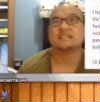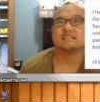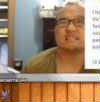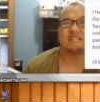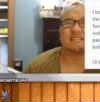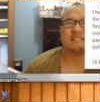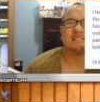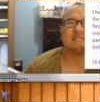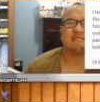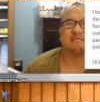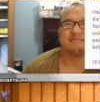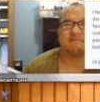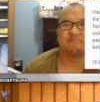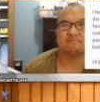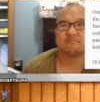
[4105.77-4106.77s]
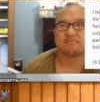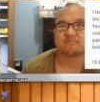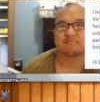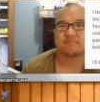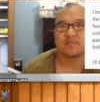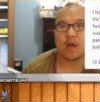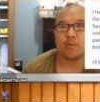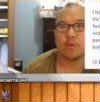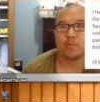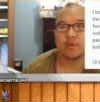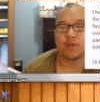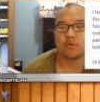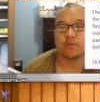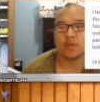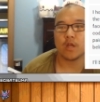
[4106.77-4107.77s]
And that one we
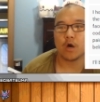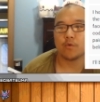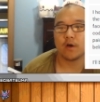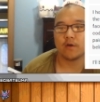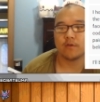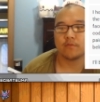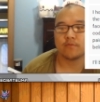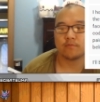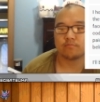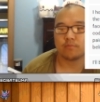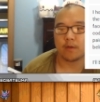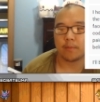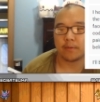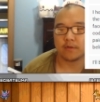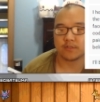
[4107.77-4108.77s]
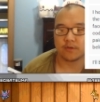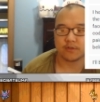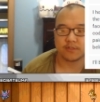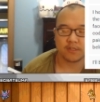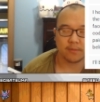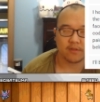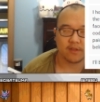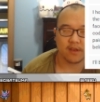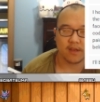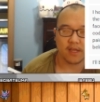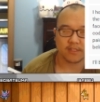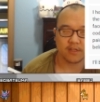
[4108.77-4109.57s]
don't know of. I'm pretty sure some of the Nexon